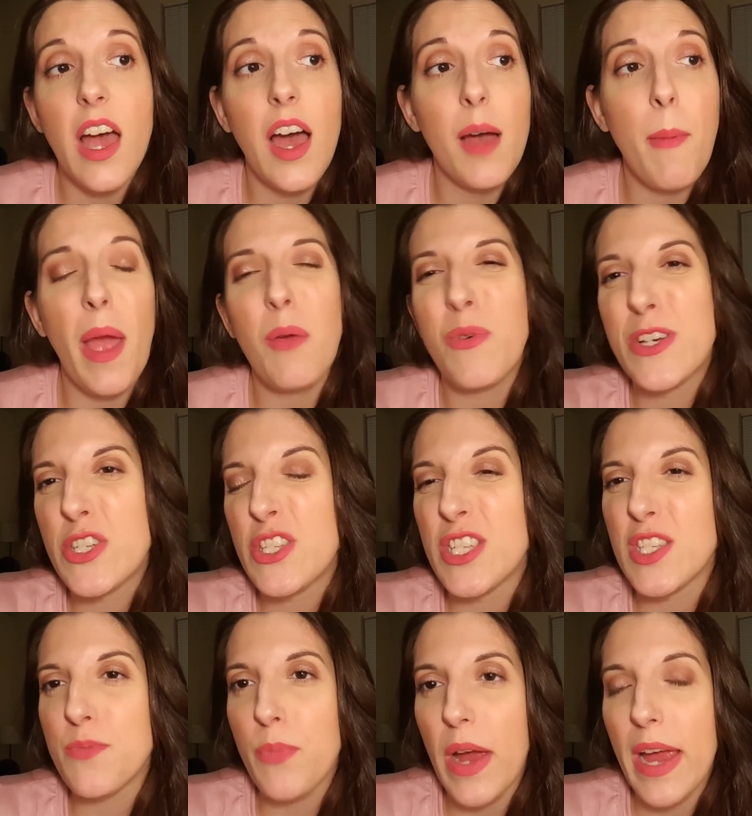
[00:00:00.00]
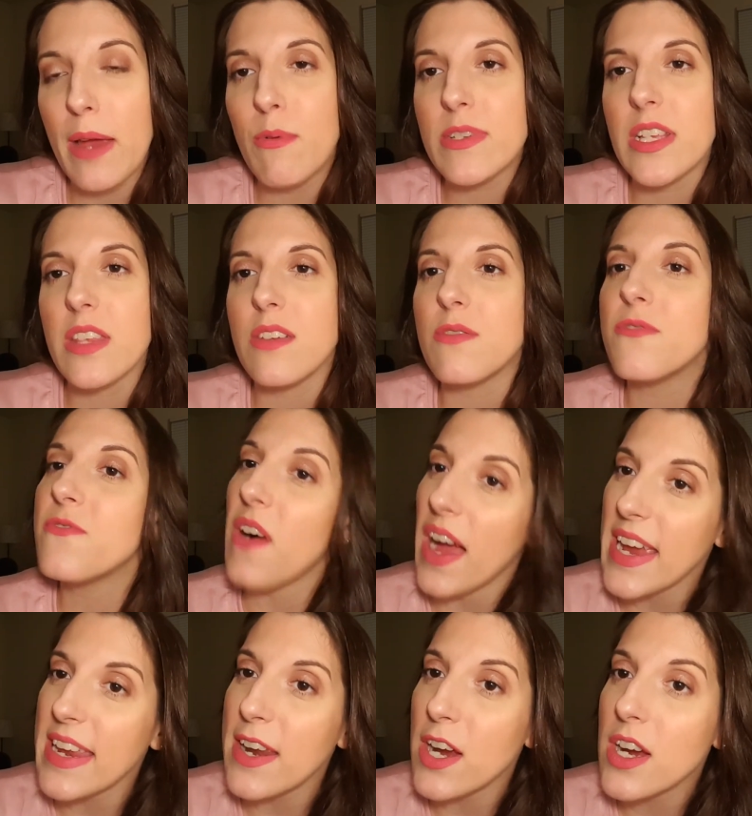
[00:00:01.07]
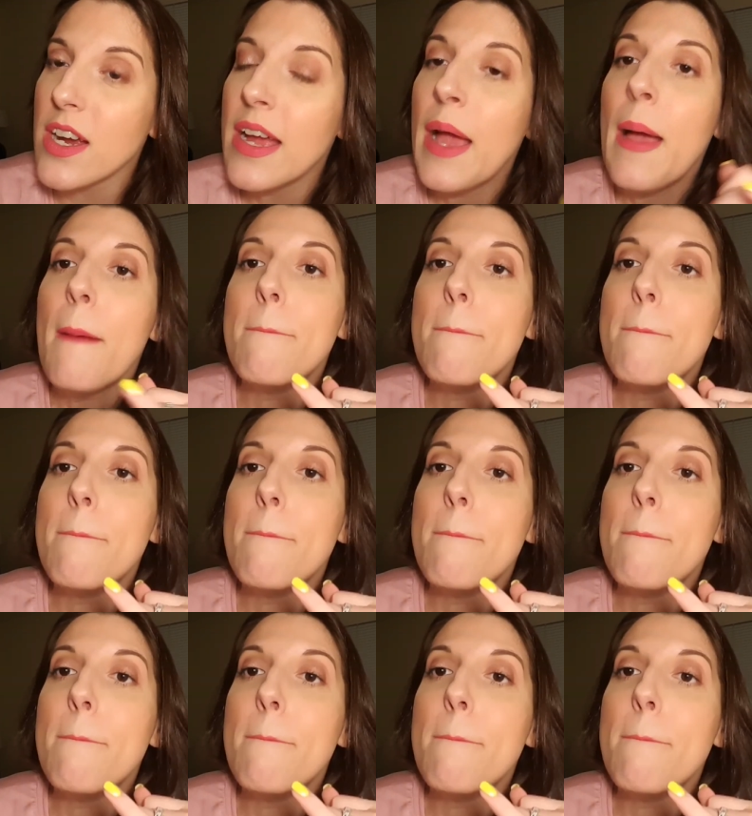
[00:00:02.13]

I wish the spray was a little finer,